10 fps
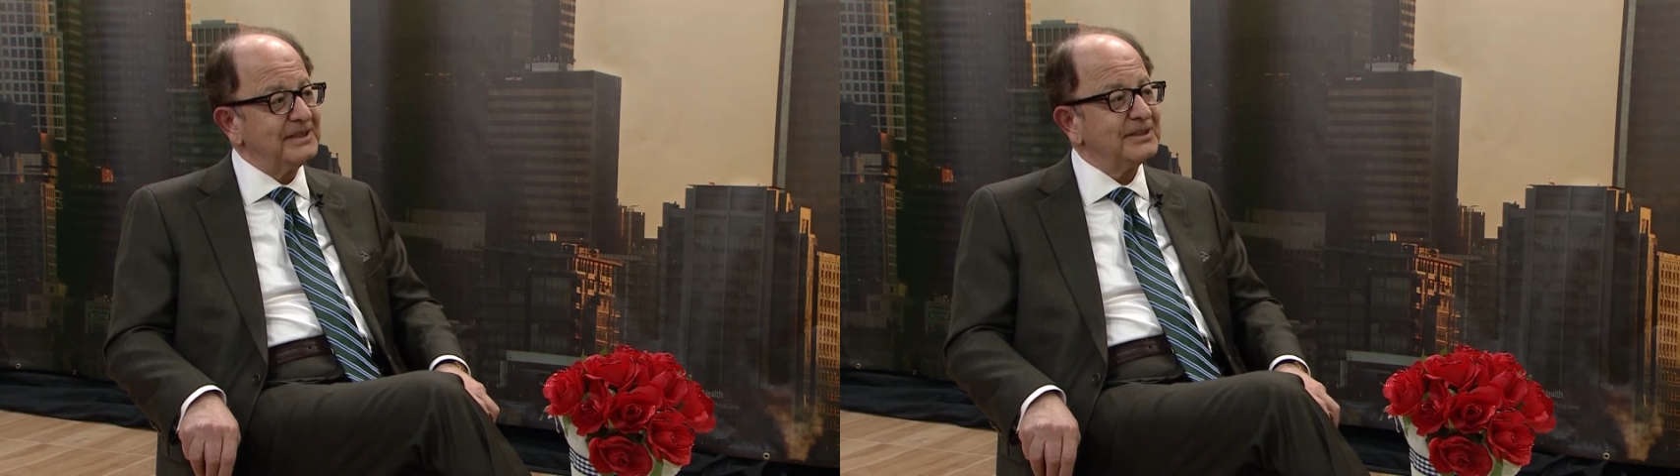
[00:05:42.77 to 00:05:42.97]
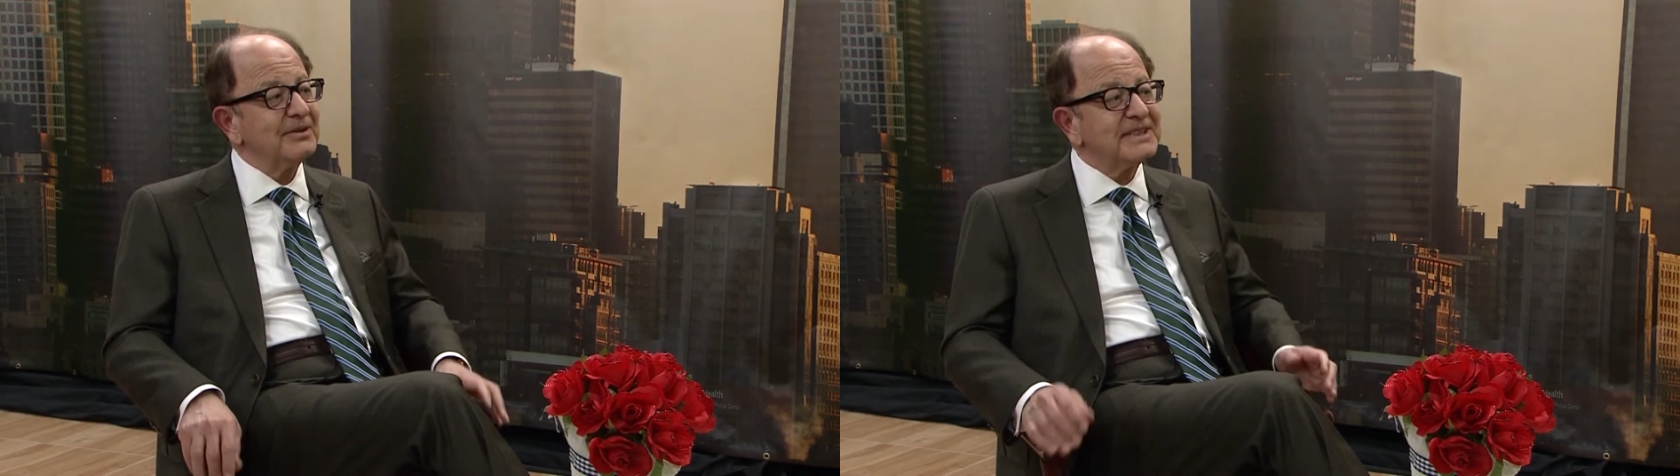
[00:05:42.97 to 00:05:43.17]

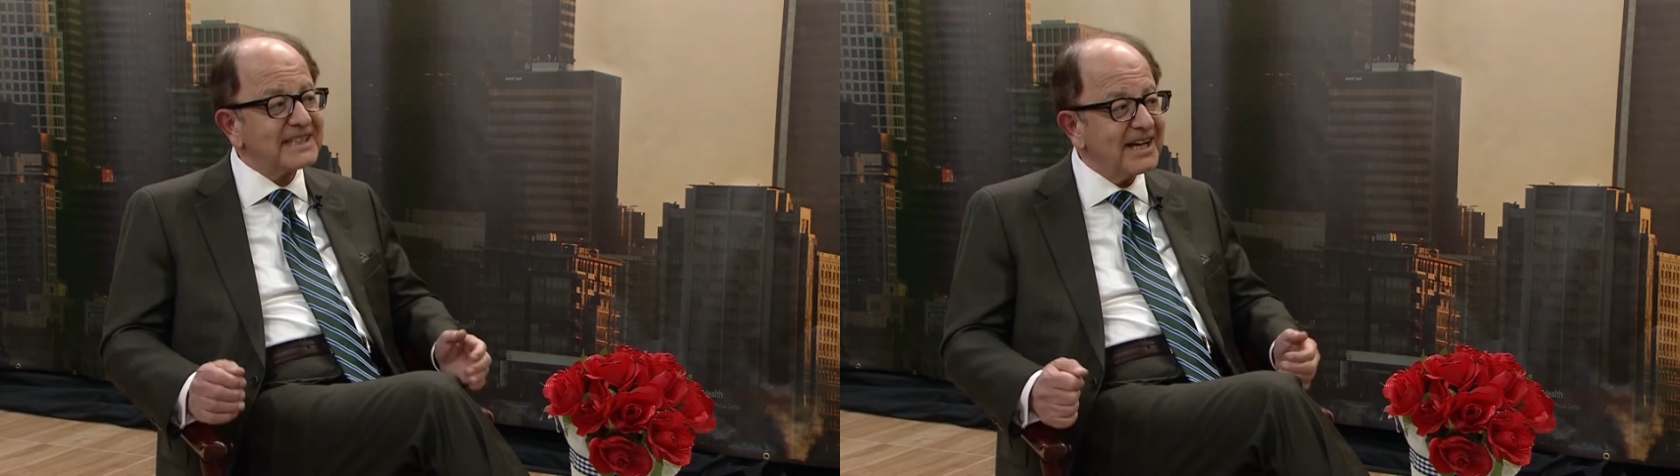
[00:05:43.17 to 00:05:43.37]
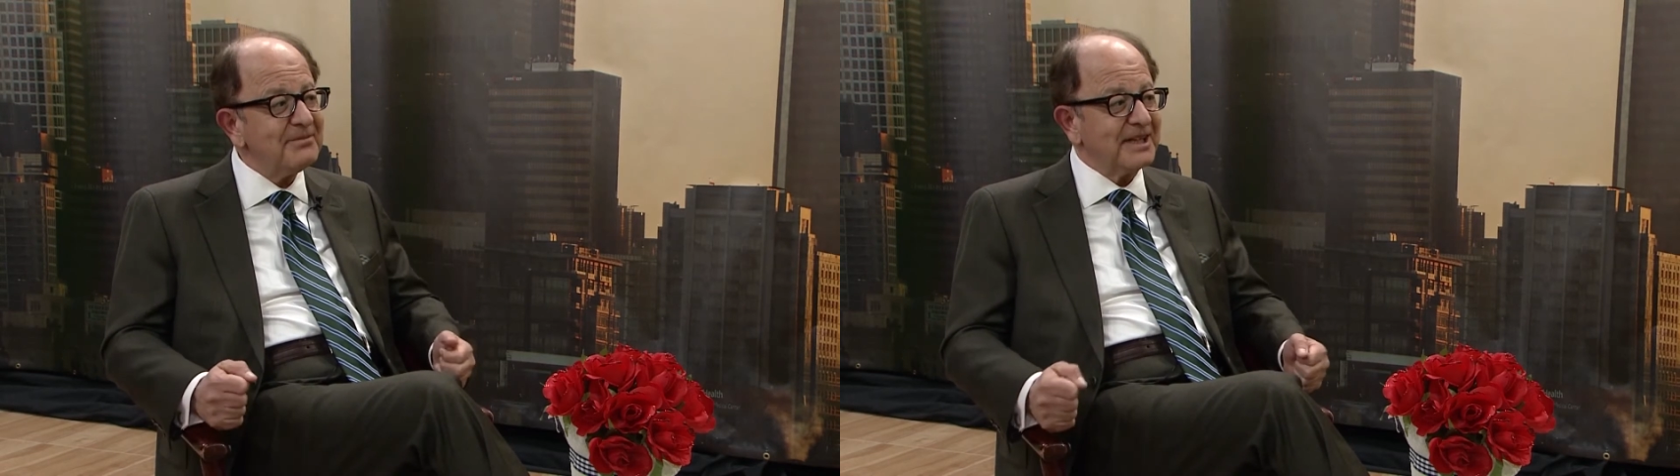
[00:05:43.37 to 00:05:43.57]
it's
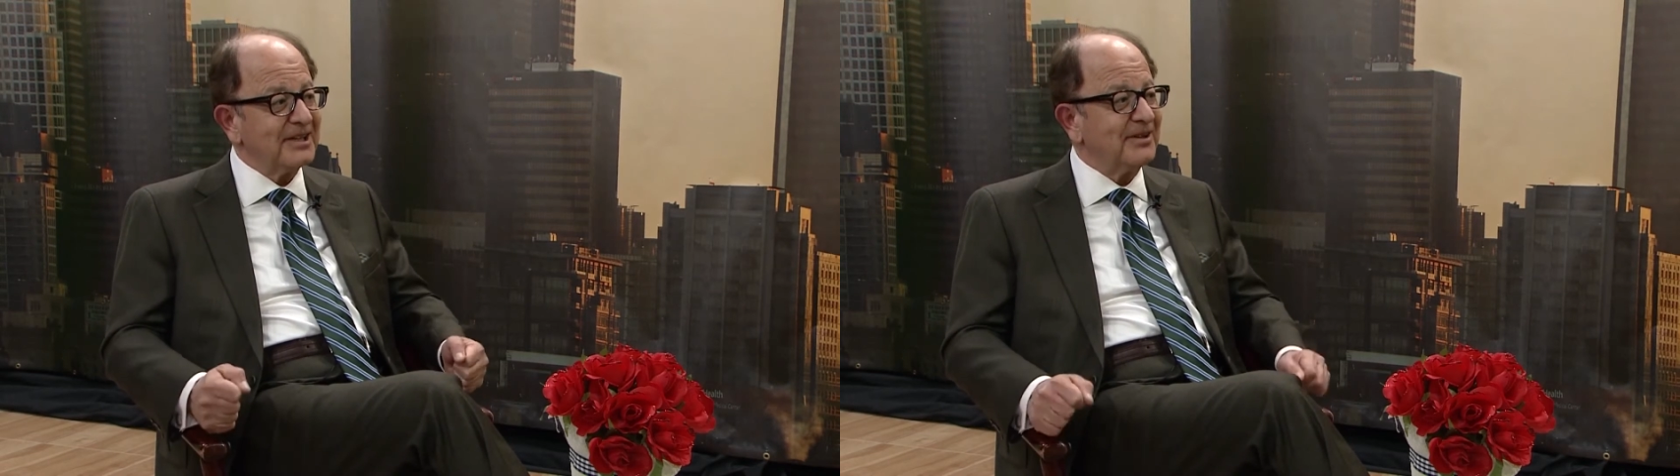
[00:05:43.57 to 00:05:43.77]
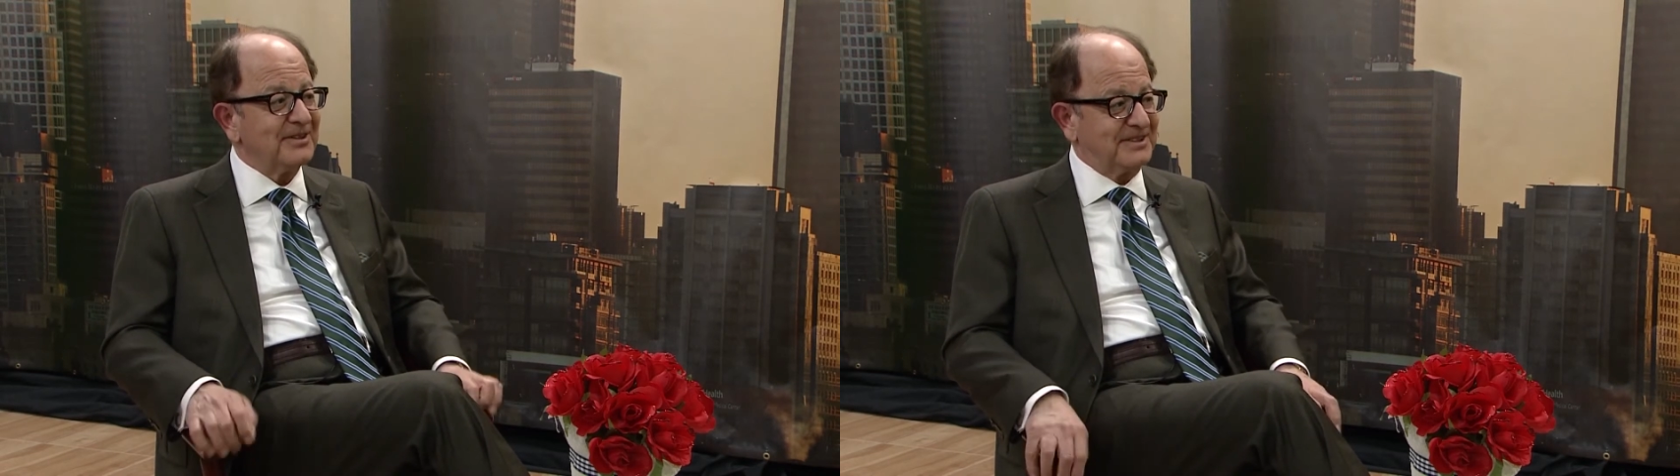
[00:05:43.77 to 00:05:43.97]
coming along